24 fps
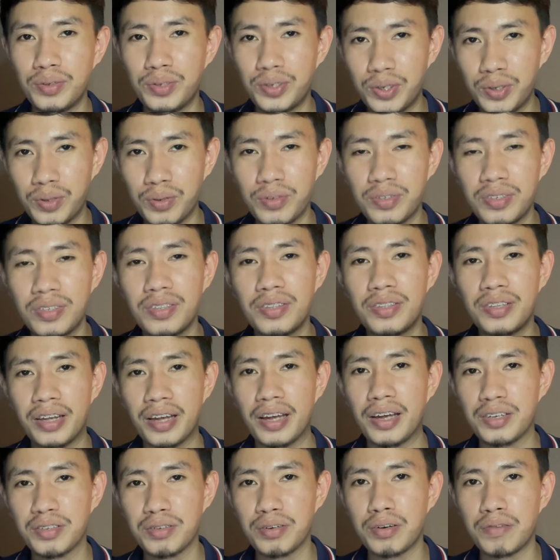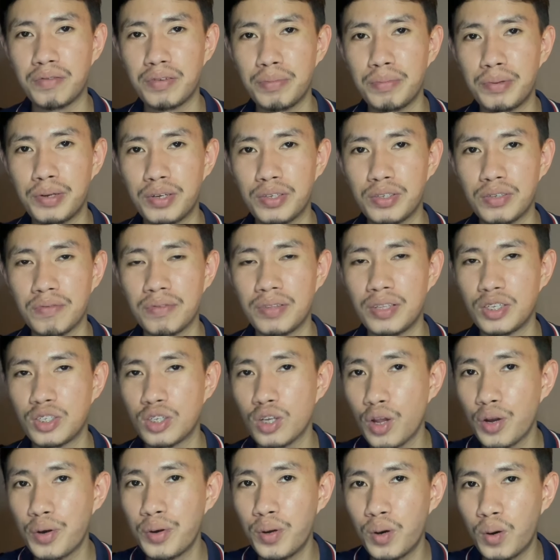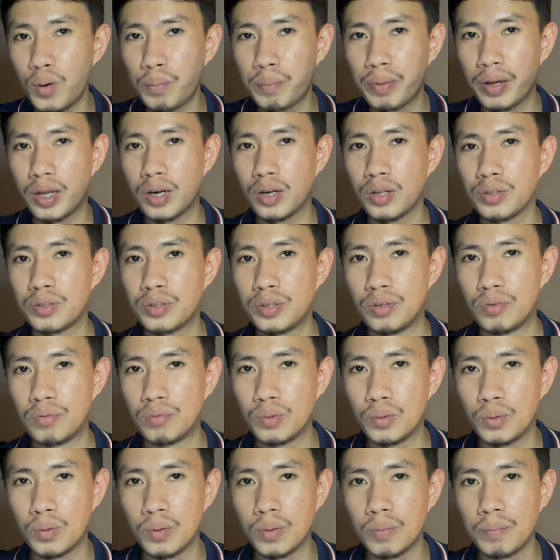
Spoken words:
choose the SRV because of this no penalty rule.